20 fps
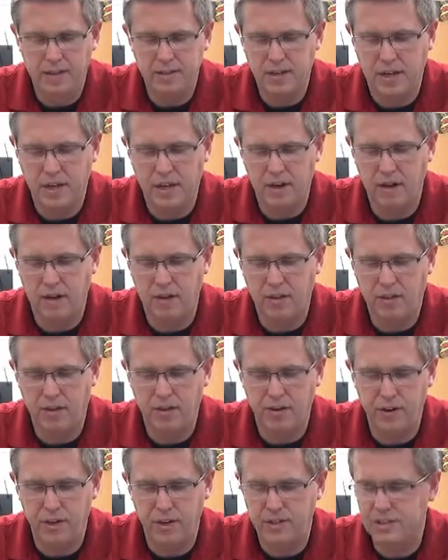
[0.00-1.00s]

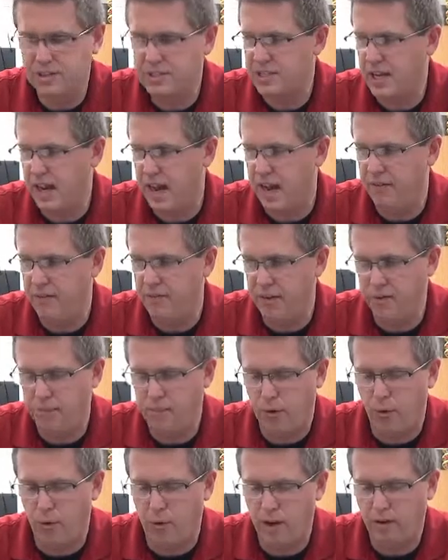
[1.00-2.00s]

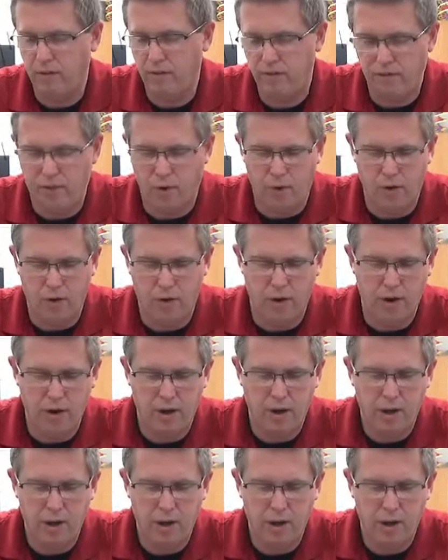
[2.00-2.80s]
137.4